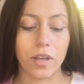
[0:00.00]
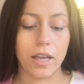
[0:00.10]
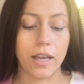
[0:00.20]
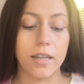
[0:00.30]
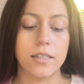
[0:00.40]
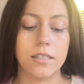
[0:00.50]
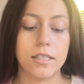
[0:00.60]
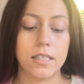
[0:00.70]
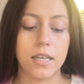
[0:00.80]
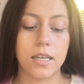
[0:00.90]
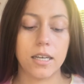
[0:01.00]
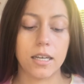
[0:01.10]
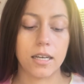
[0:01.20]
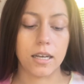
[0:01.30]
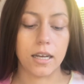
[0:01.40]
And
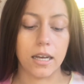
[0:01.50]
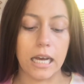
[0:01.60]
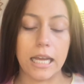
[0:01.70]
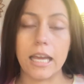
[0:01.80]
I